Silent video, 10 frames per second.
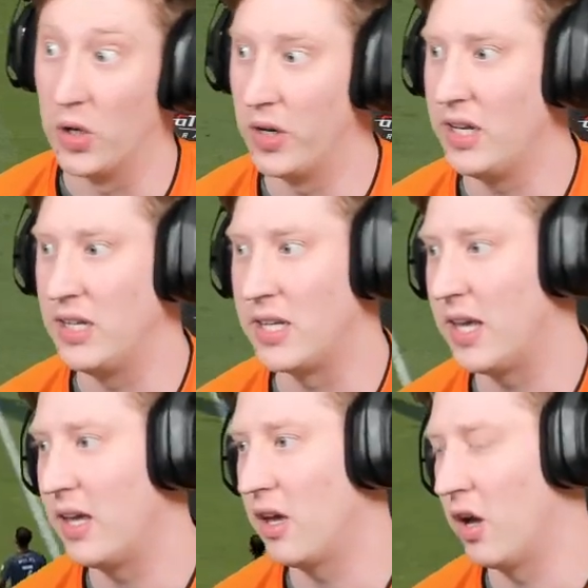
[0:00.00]
lead
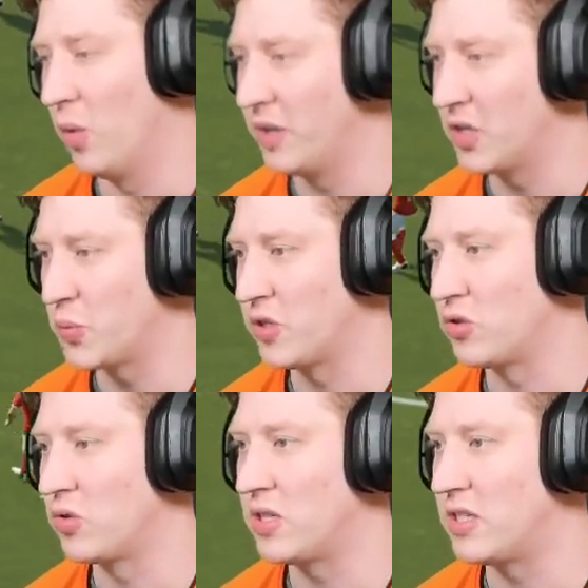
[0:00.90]
here at home against
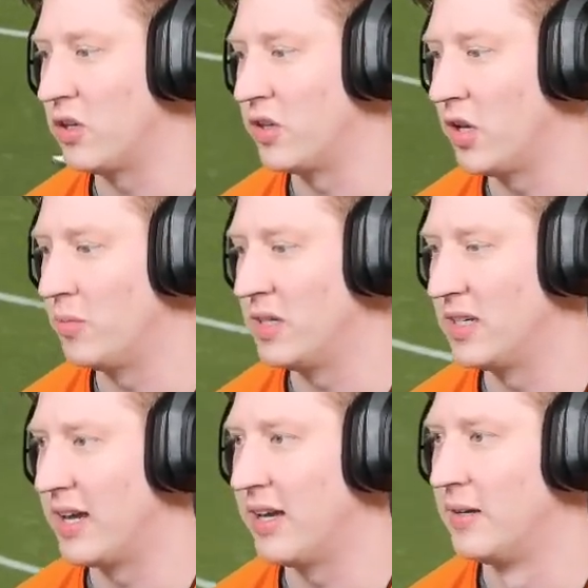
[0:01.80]
Bristol City on the opening
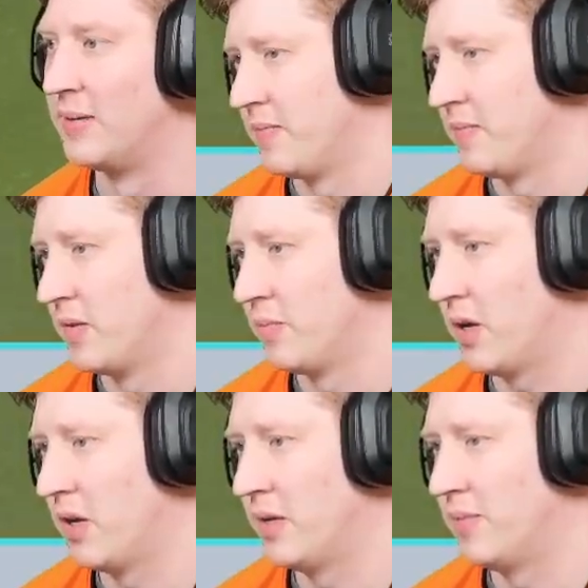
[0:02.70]
day.
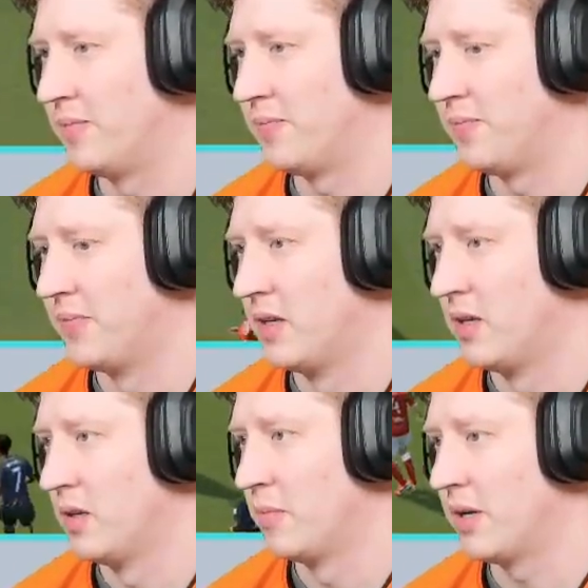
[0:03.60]
Barnett.
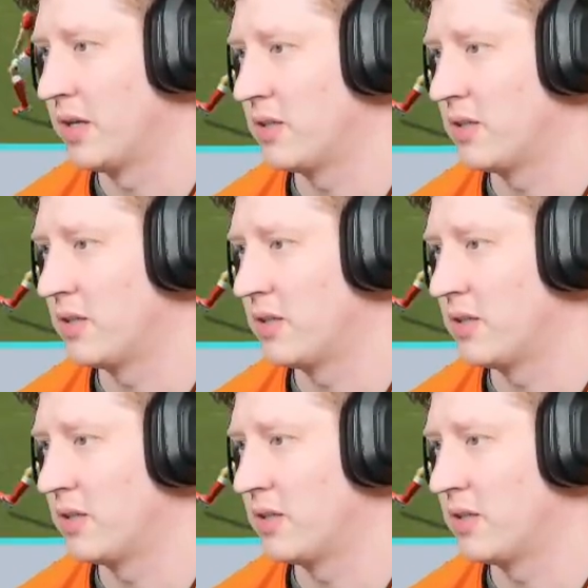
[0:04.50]
Back to